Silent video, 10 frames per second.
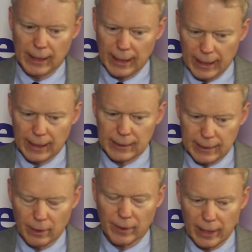And
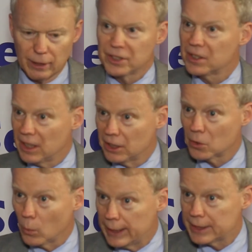there's
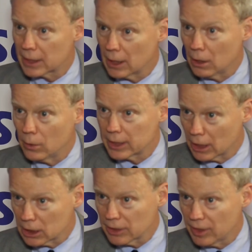a ways to go in
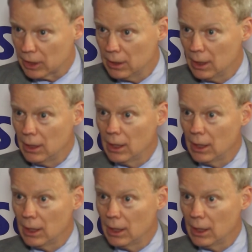Kosovo.